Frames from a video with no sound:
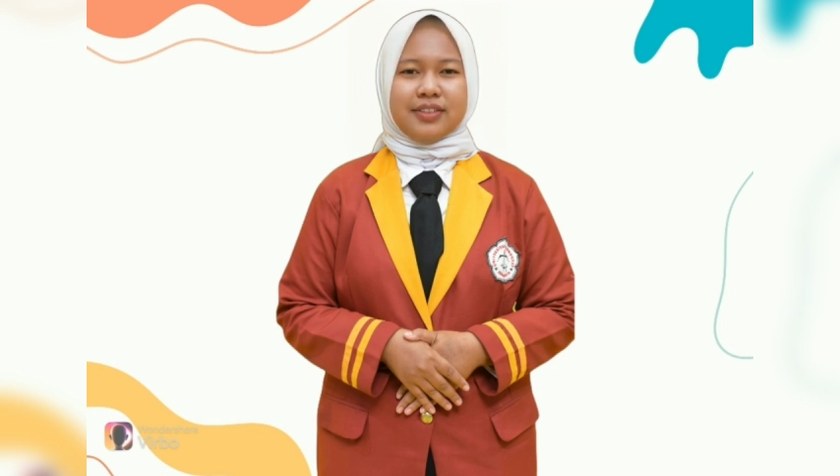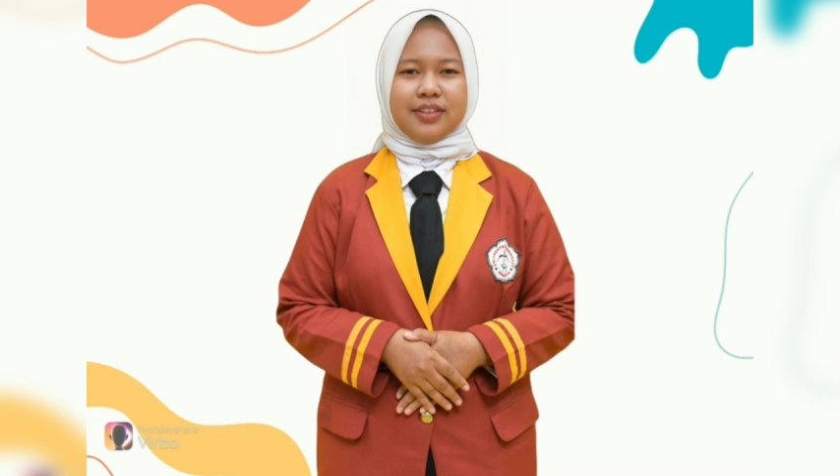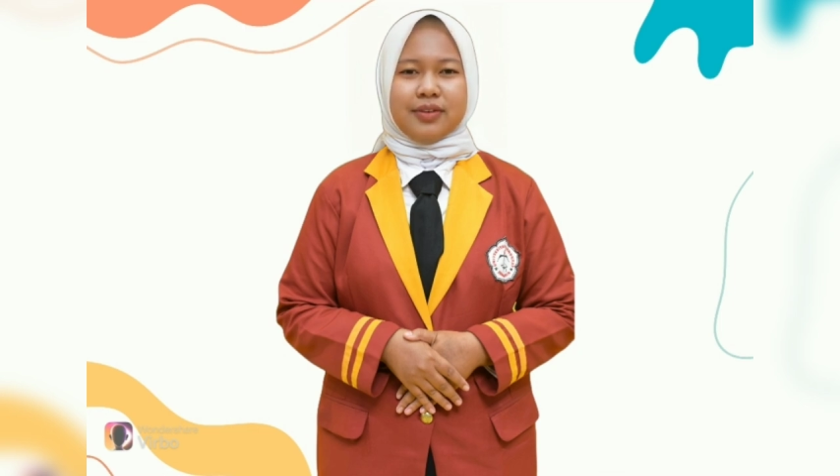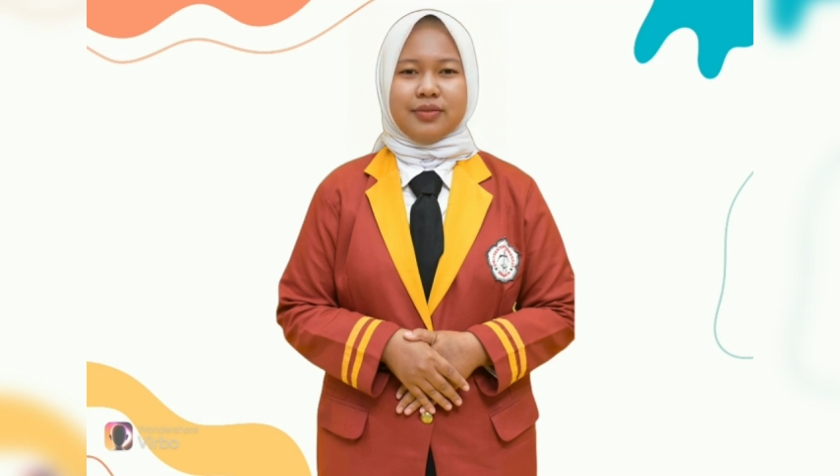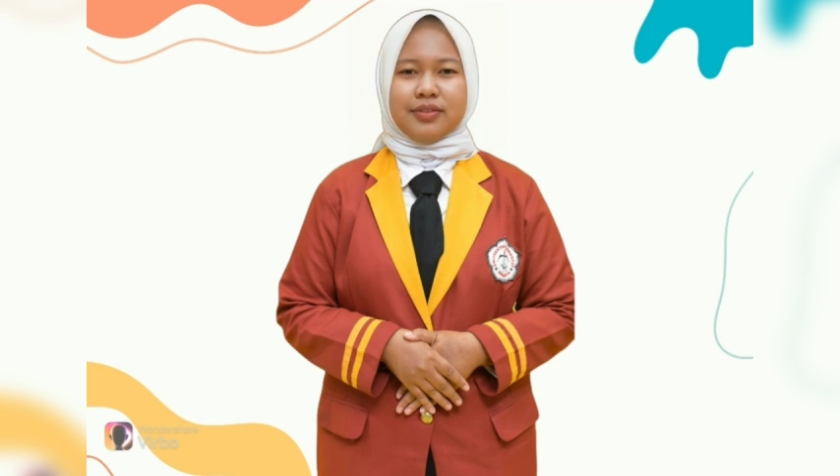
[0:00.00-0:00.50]
the
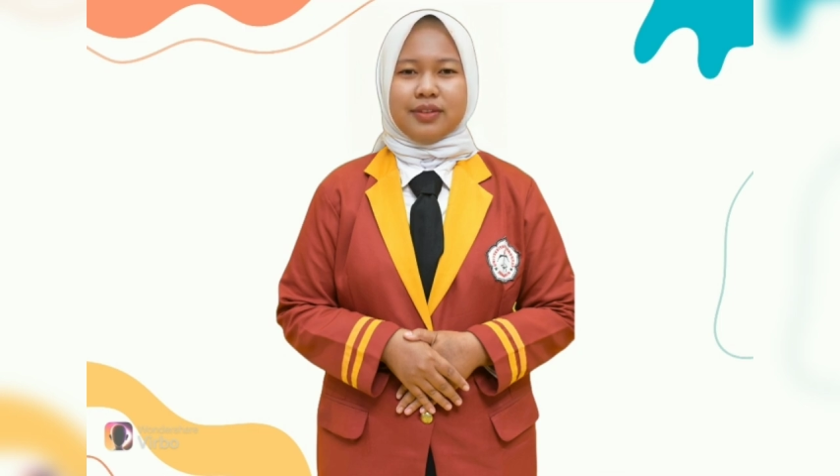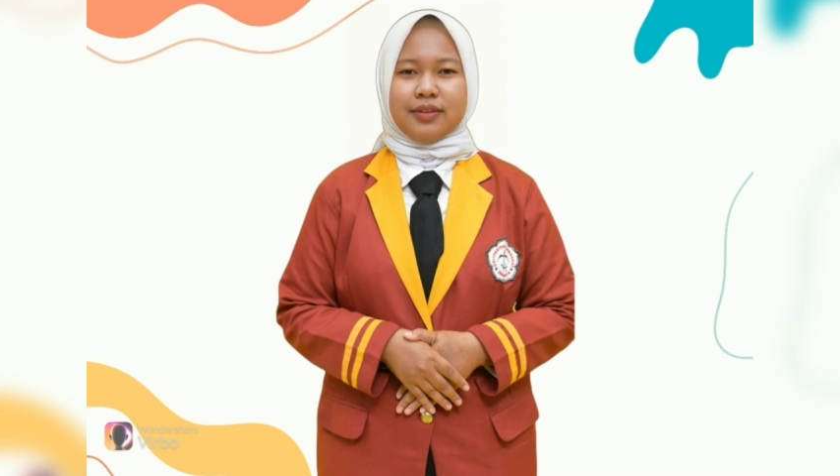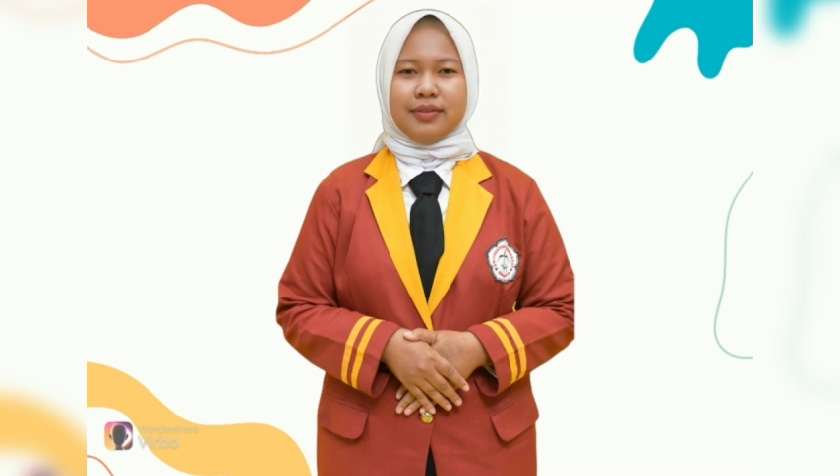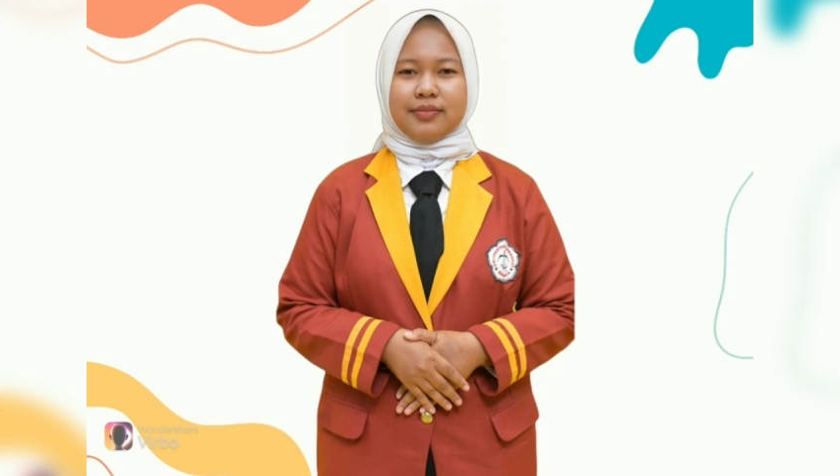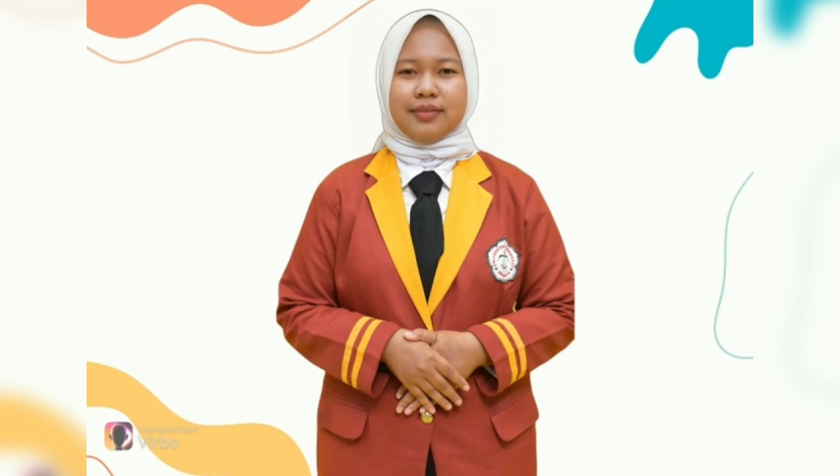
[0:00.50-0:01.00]
general
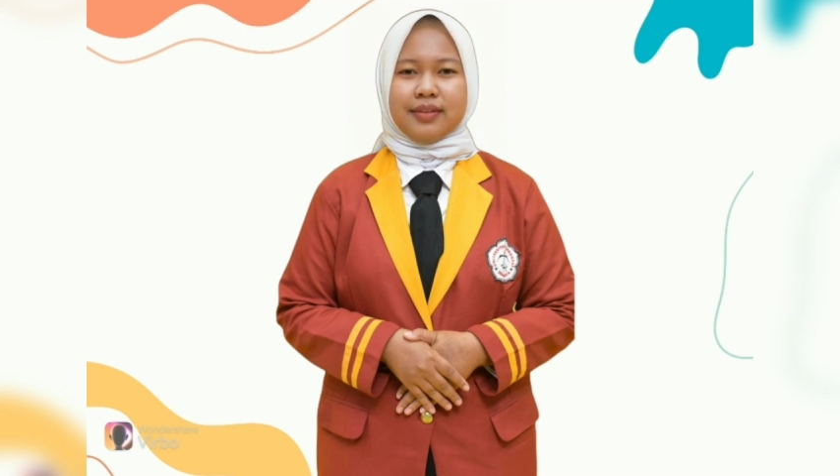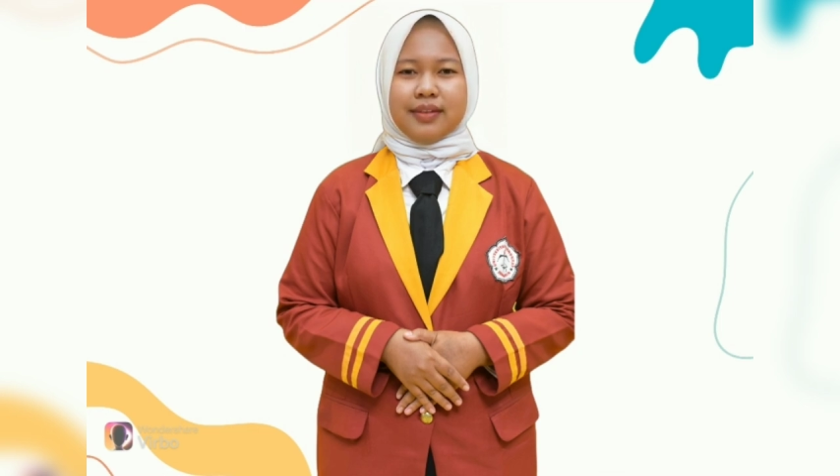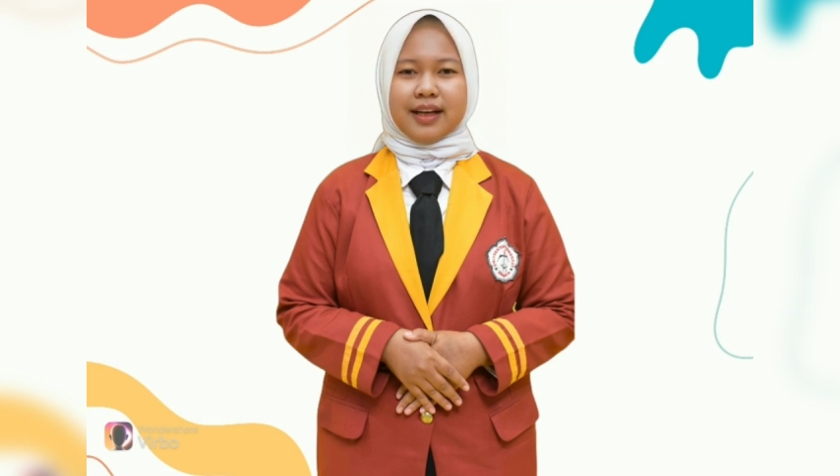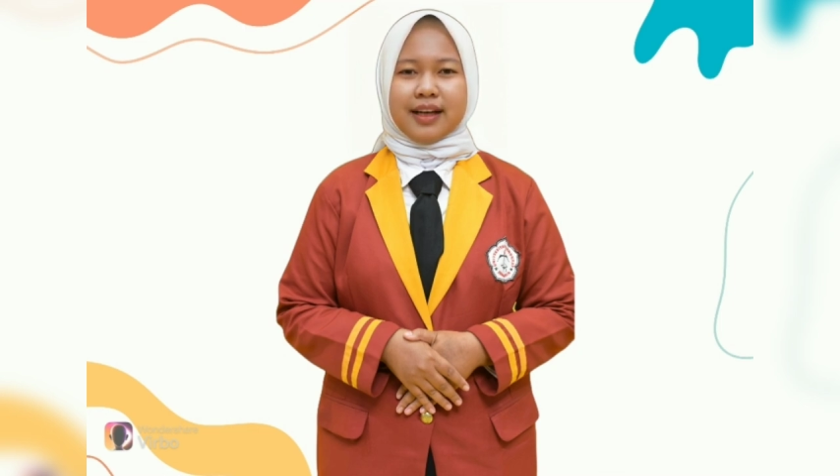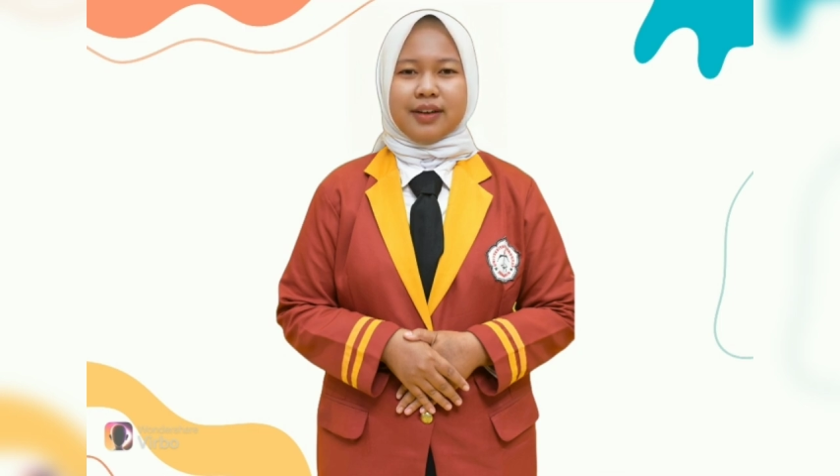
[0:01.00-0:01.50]
journal.
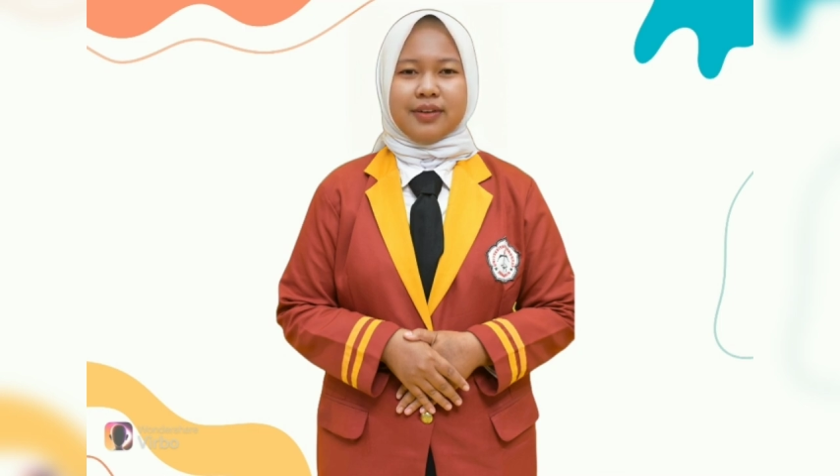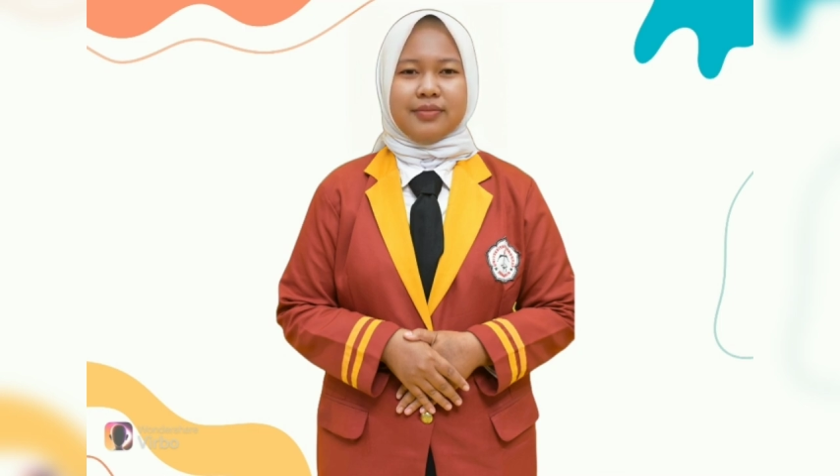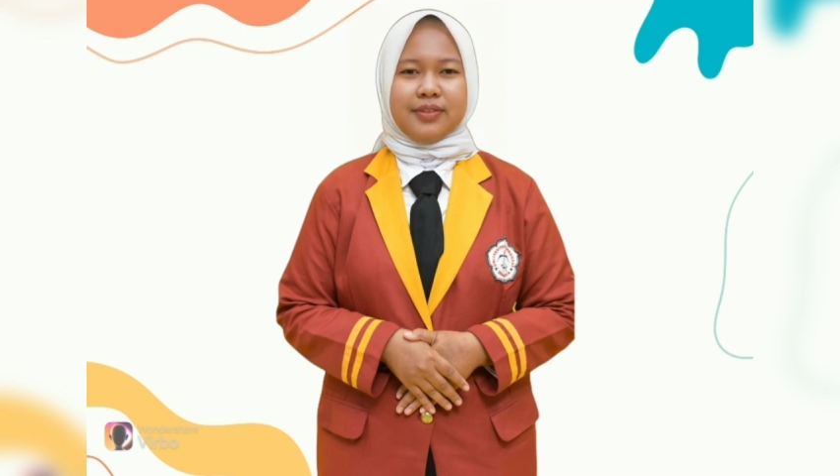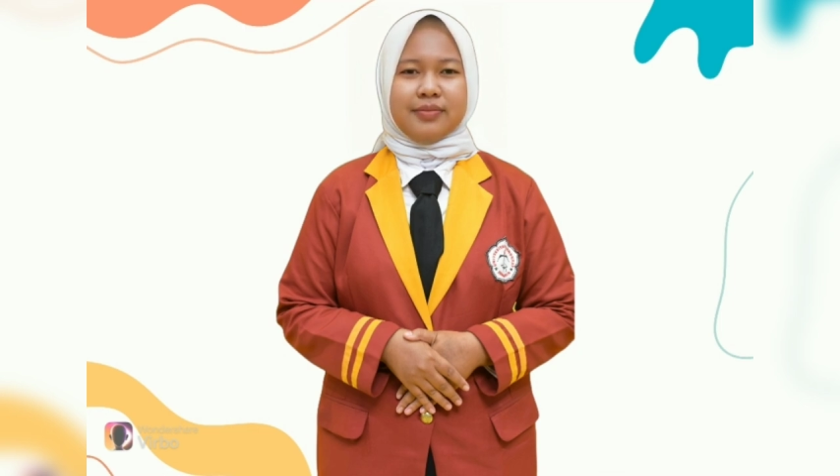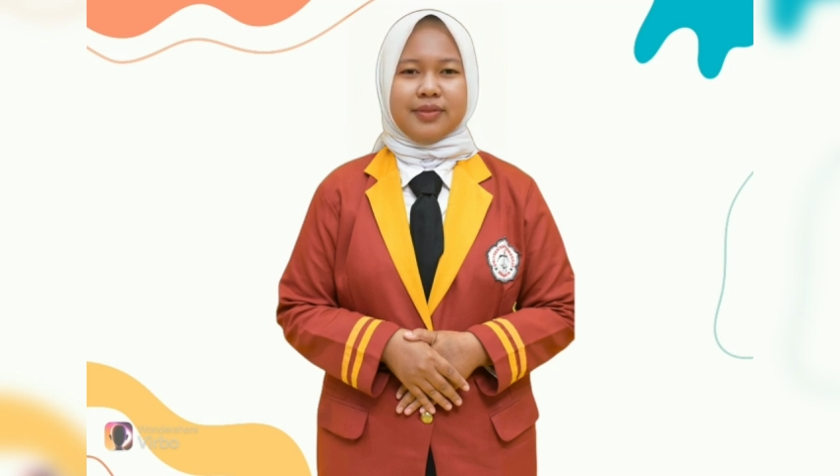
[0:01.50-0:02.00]
I hope this